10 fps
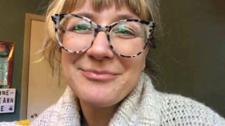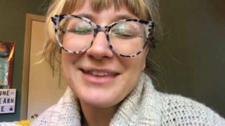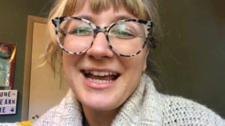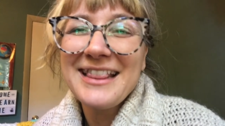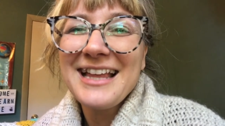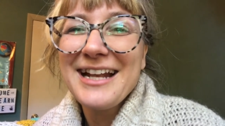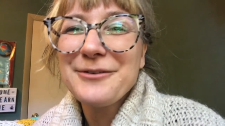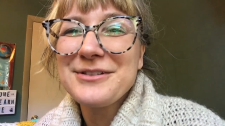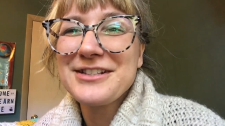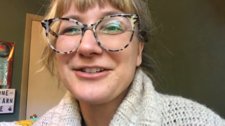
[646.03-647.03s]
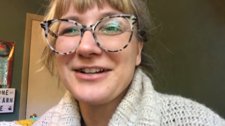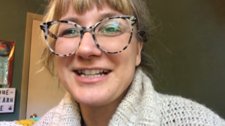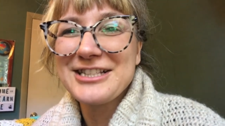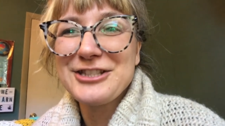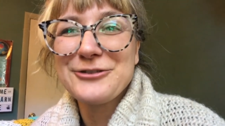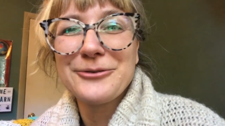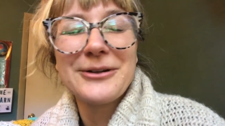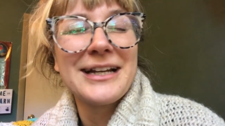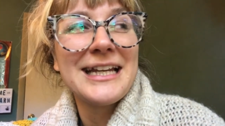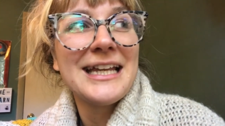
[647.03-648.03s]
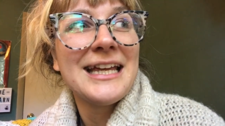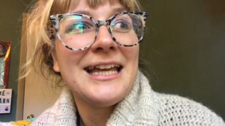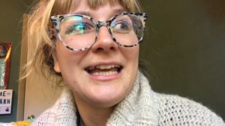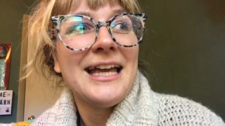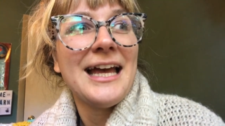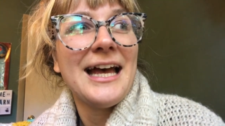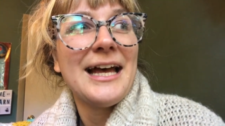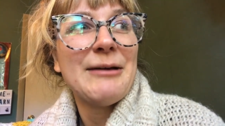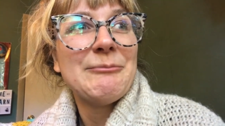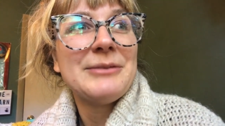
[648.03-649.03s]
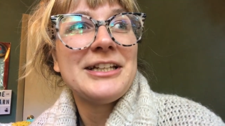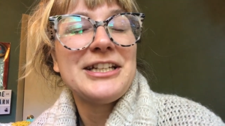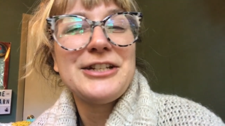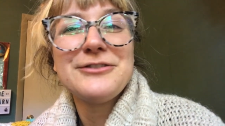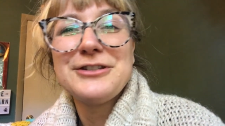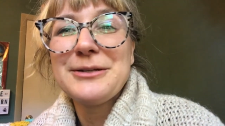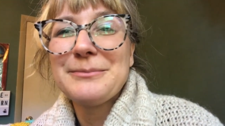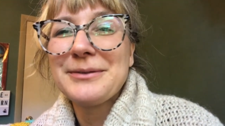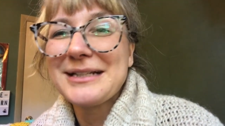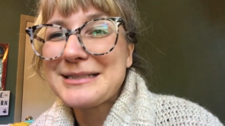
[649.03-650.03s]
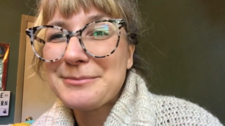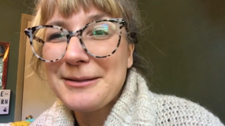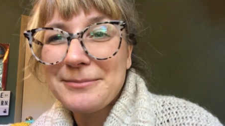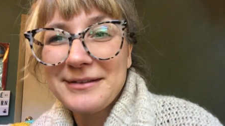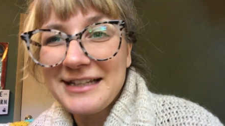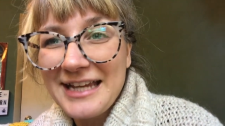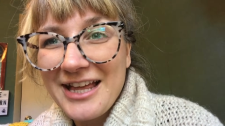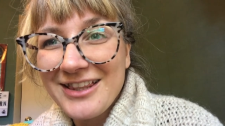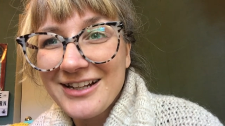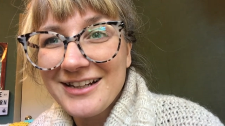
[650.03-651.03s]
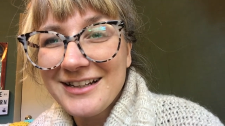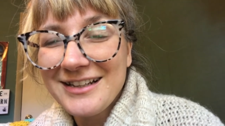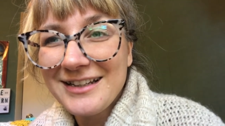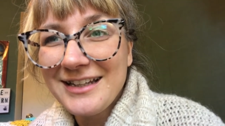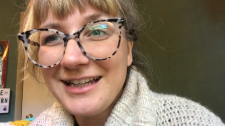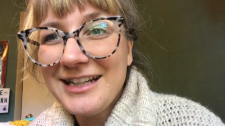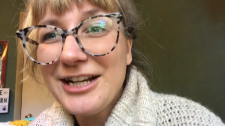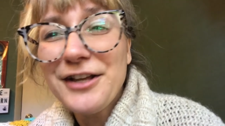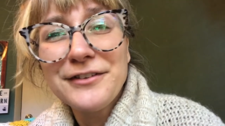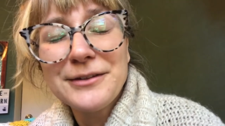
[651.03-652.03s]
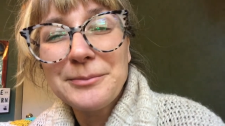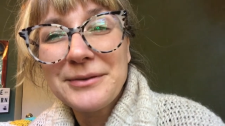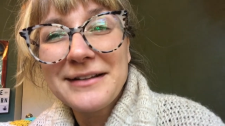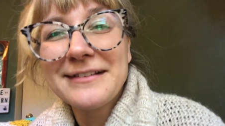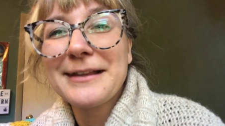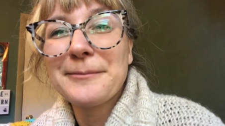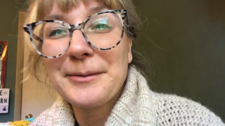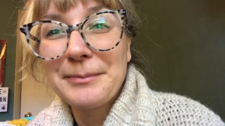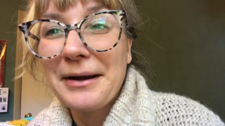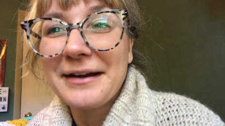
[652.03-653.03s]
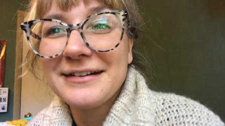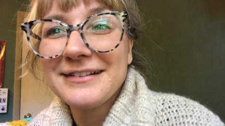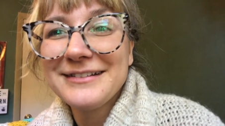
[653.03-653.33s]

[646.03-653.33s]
I thought it was a great story. YouTube brings people together, and it also brings them apart,